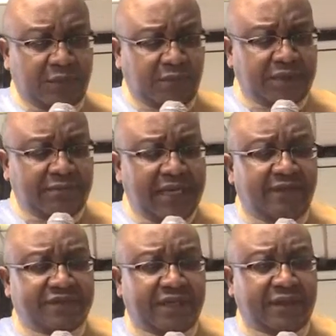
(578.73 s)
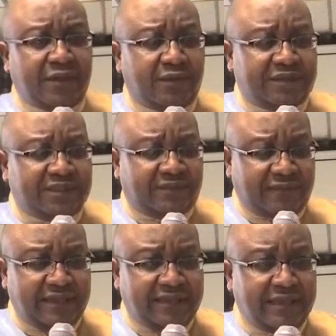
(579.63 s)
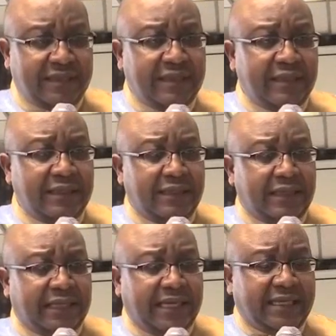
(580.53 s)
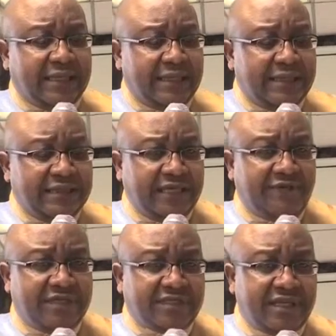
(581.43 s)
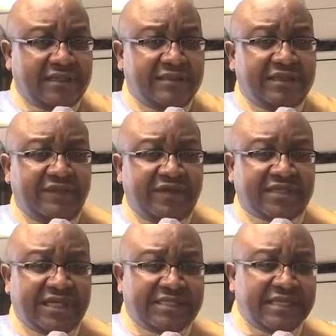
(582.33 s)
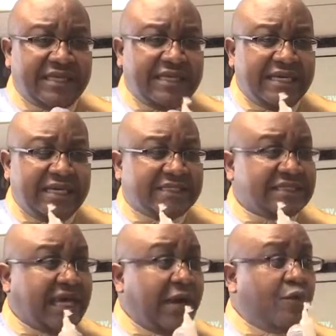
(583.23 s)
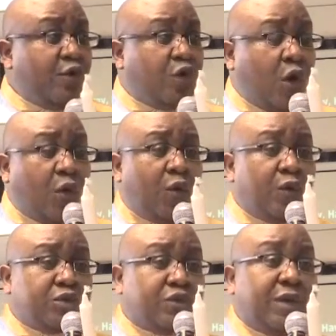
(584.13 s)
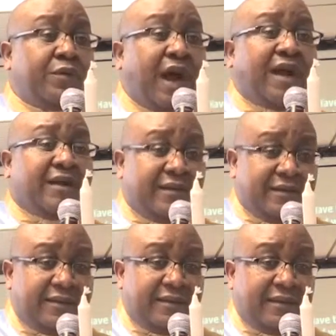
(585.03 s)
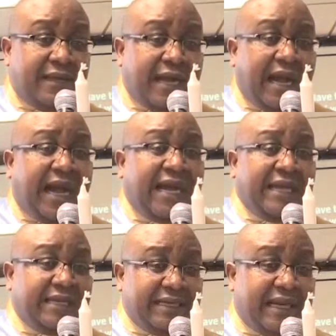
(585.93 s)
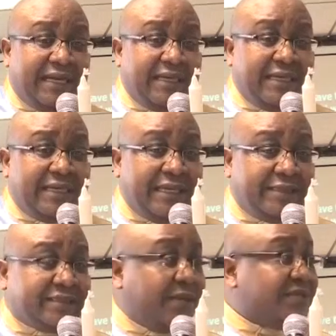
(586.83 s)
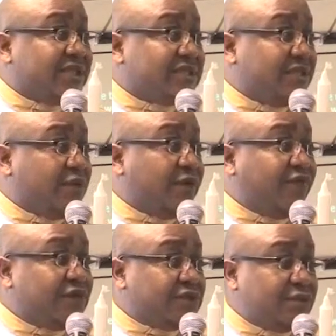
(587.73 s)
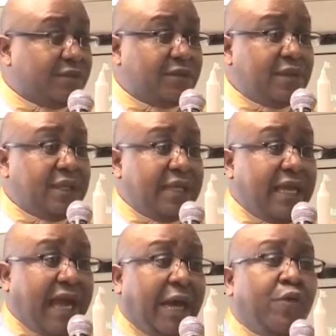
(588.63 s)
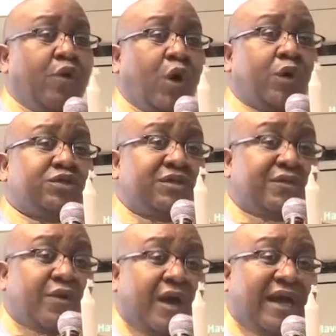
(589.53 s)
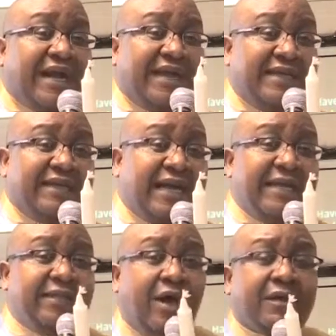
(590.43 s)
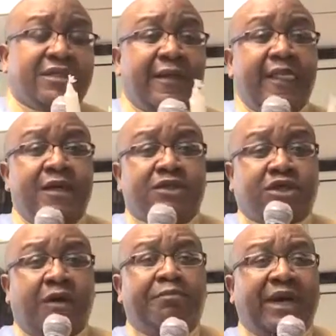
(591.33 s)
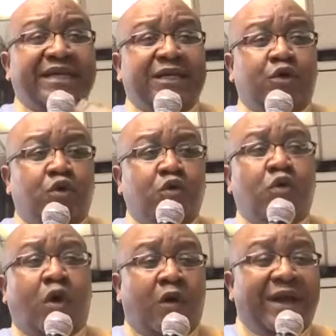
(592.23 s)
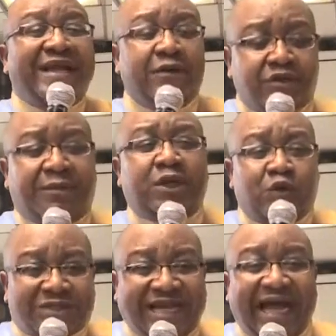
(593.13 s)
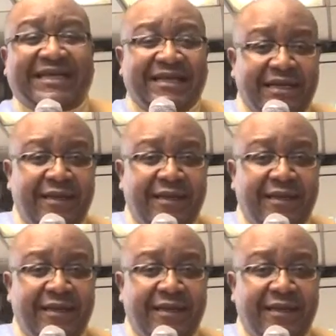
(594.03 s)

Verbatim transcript: But the men of Jericho did the right thing. Like David said, David says, he says, I will go to a rock higher than I in Psalm 61 verse 2. I will go to the rock higher than I. Not somebody who already, somebody who's got